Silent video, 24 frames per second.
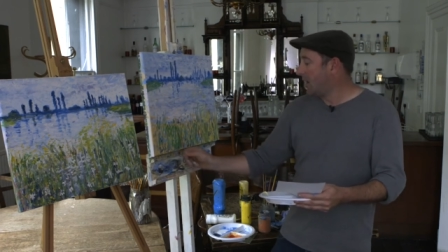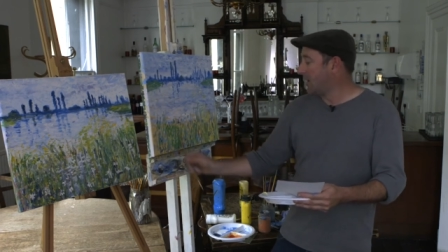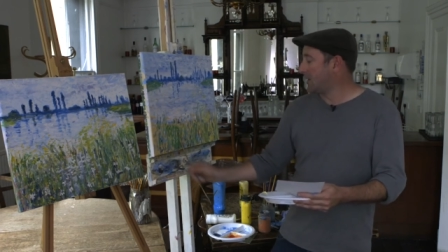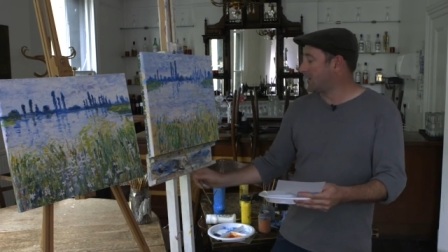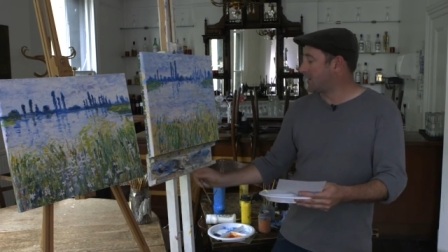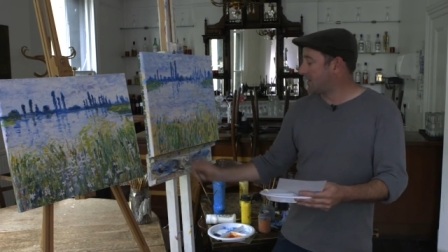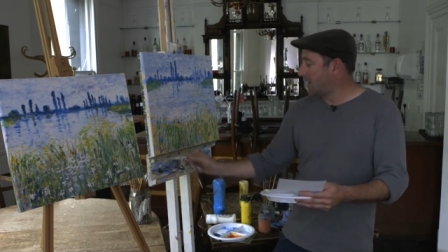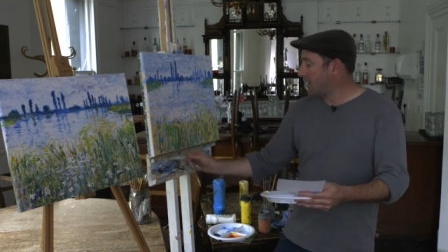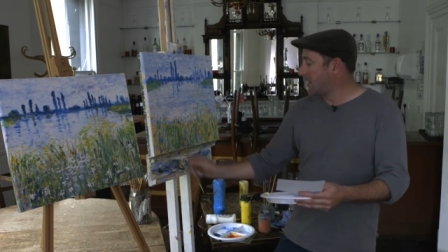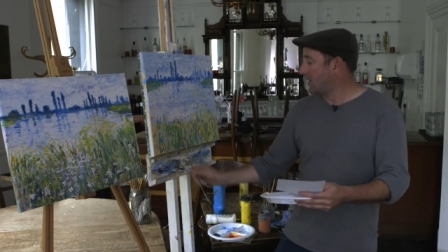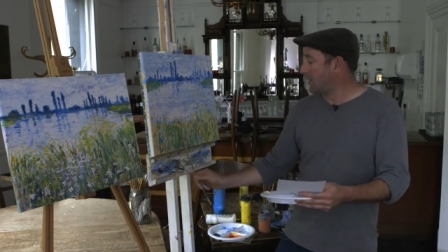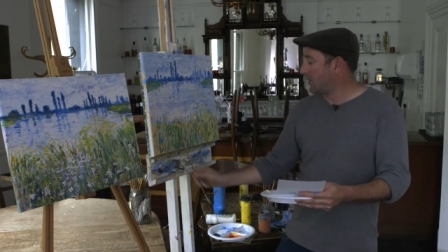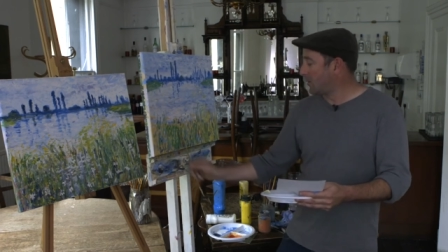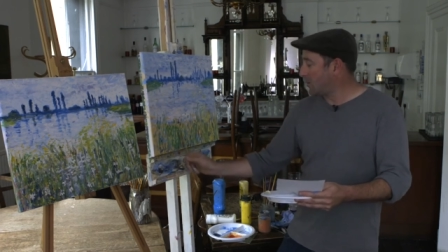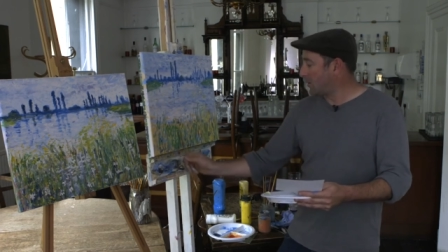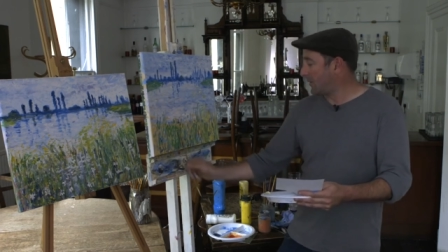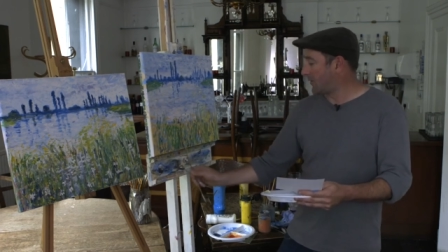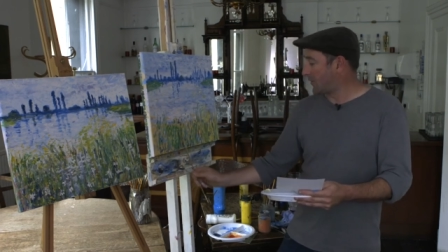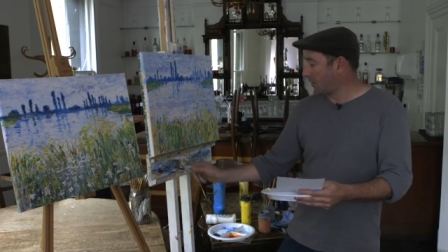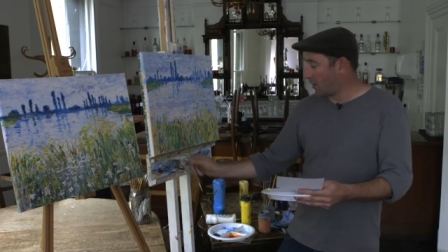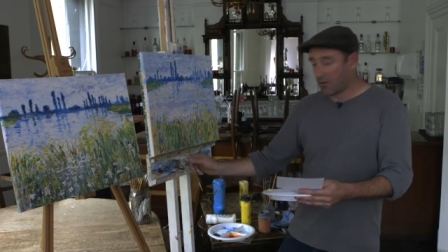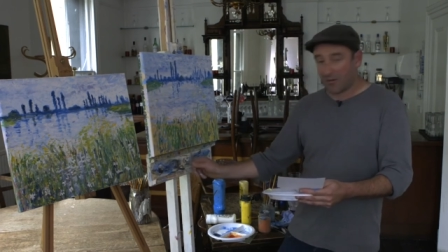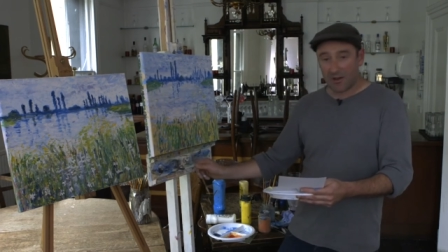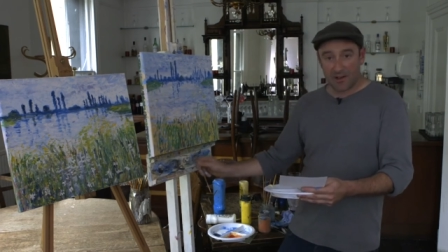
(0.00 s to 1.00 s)
until
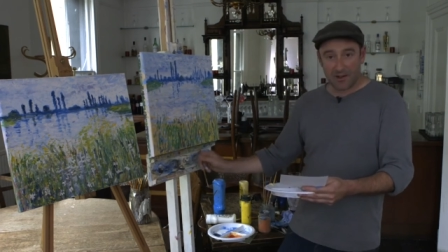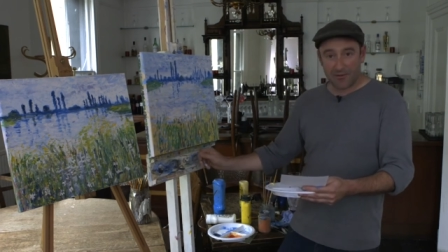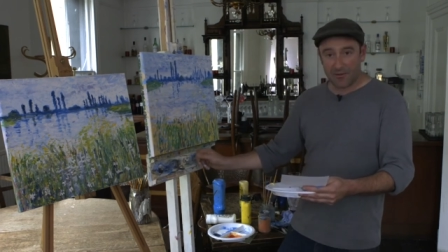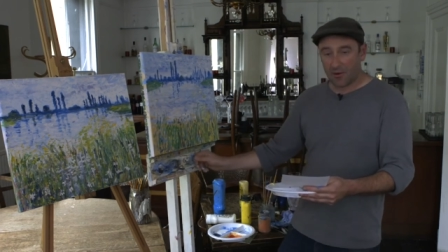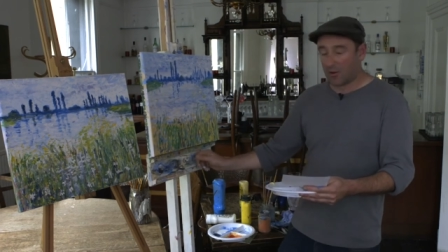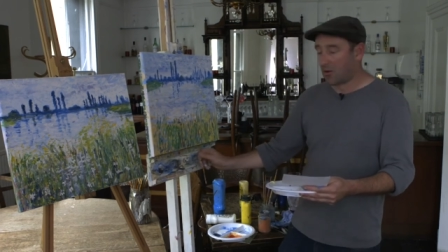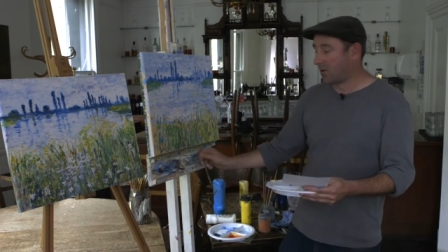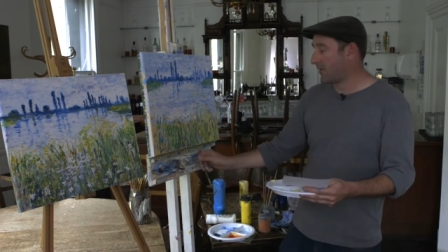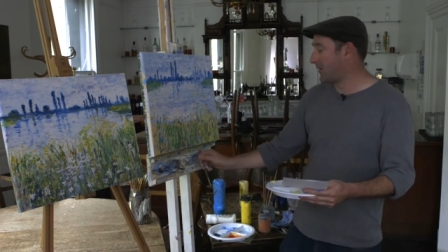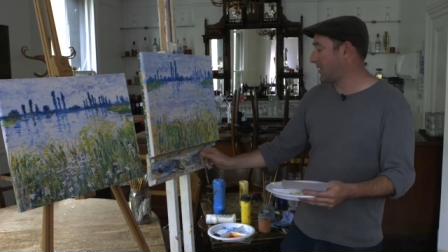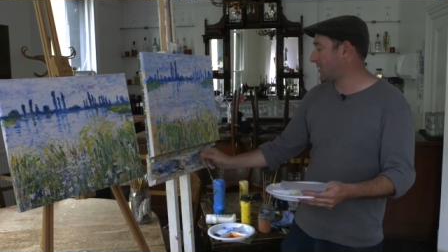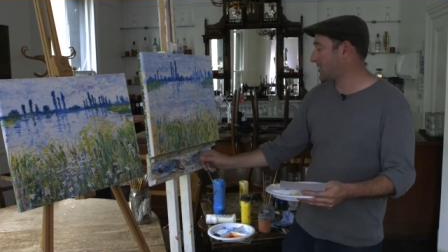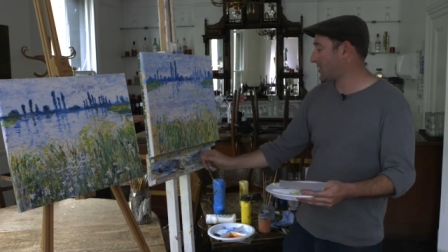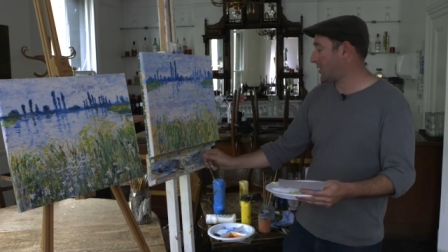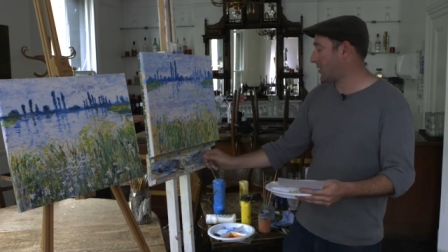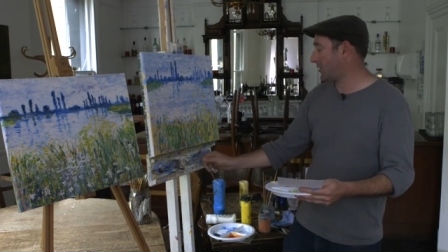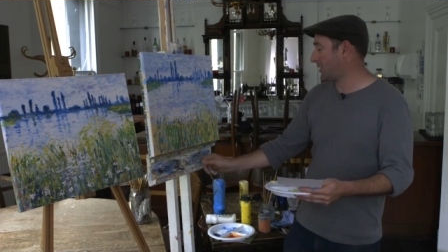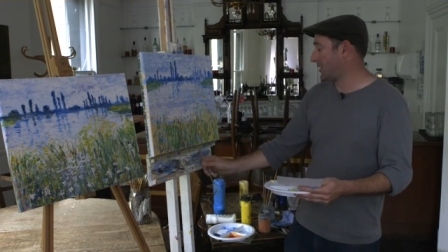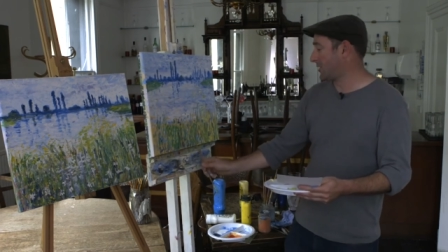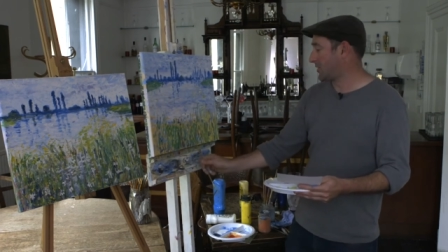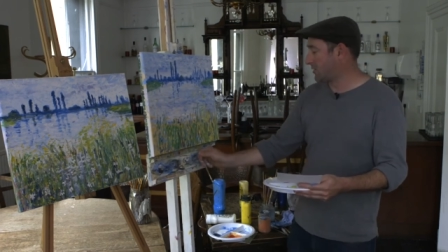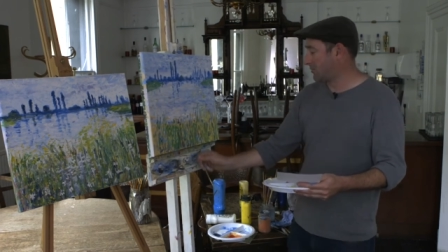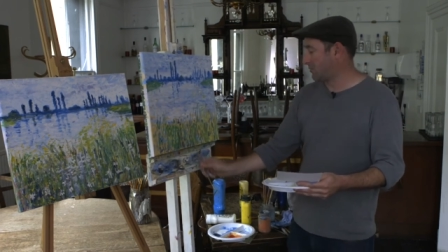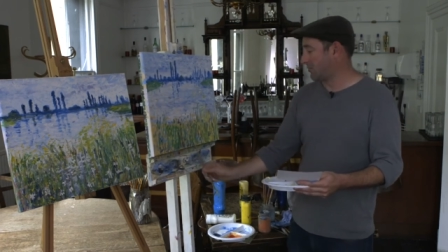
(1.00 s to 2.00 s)
we've got rid of all of this
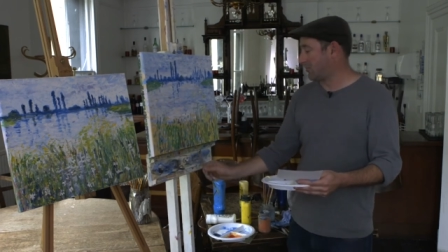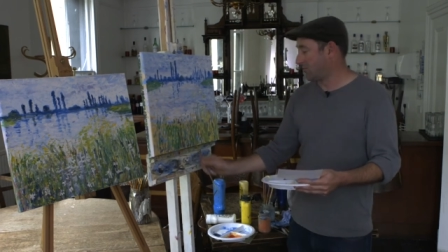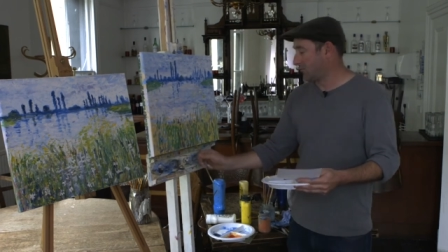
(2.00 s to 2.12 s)
orange.